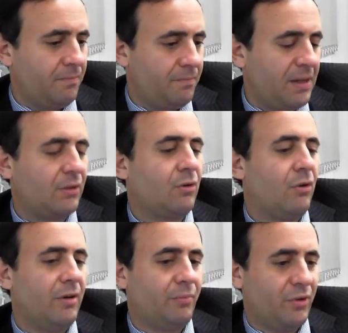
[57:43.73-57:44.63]

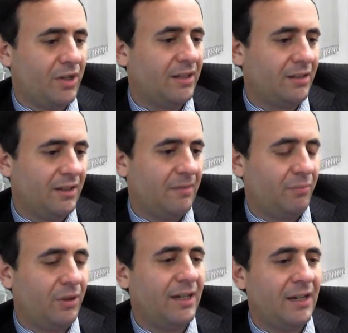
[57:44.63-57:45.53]
Bitcoin presented a
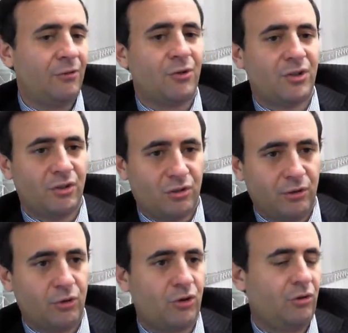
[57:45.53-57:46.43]
pretty interesting
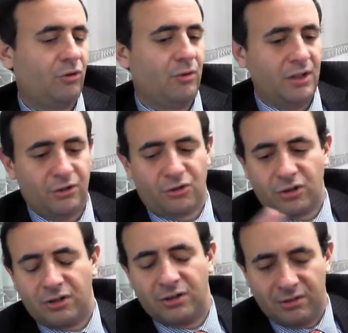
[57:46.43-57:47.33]
solution to under
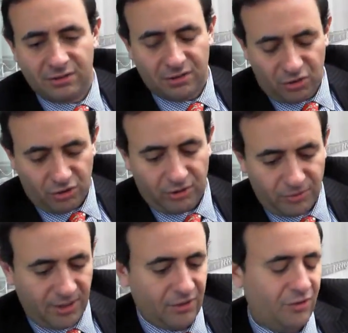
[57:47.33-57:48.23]
certain
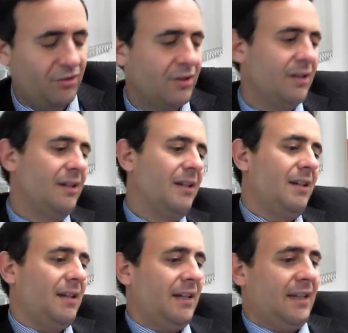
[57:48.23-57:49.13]
circumstances.
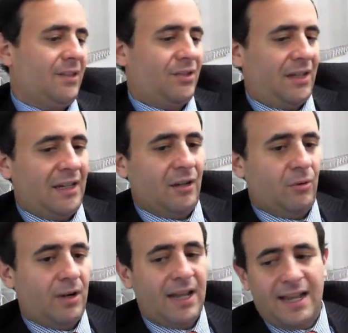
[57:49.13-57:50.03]
It's, in a
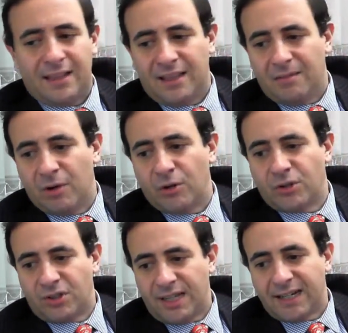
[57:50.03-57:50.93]
way, the
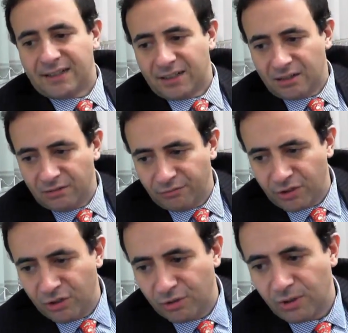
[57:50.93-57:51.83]
most technical
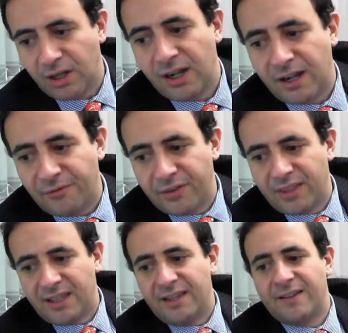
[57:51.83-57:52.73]
view of
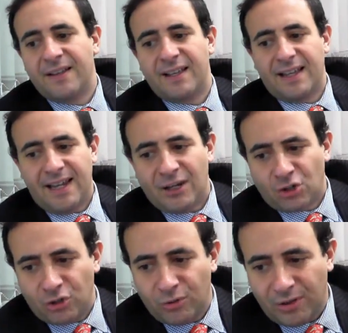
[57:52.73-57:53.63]
the
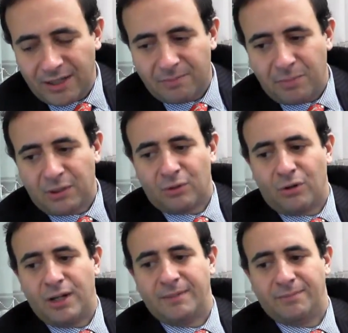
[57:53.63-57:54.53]
issue that
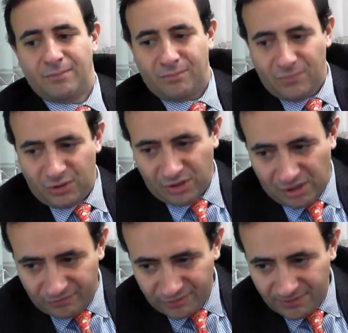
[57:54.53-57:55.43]
Bitcoin
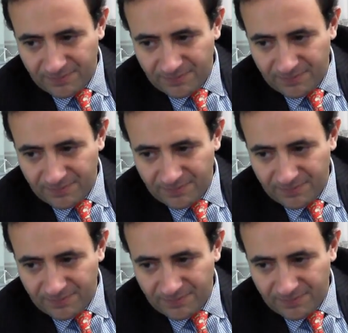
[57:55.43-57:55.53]
solved.